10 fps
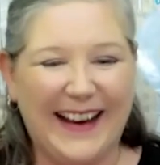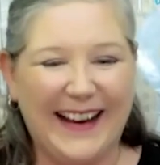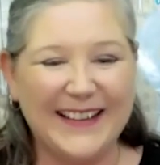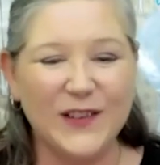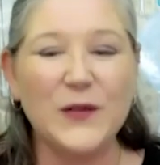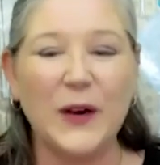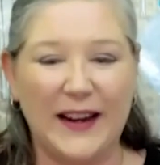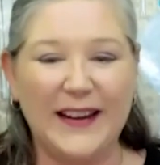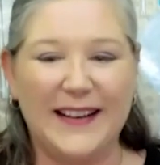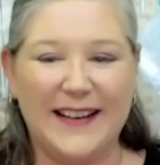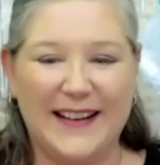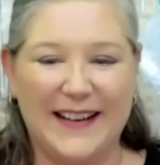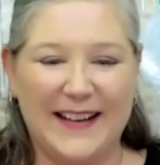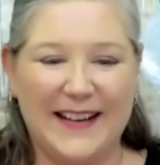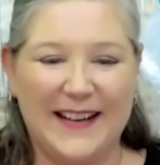go for it.
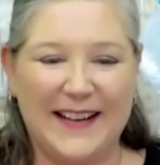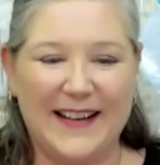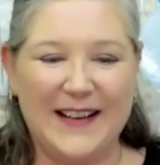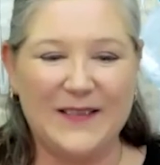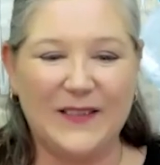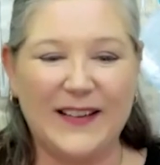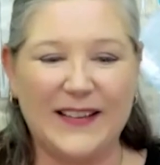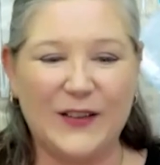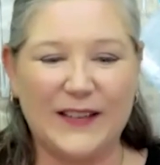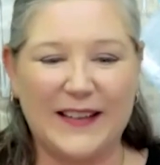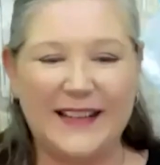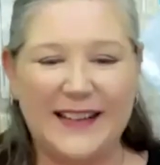What is it, Tristan?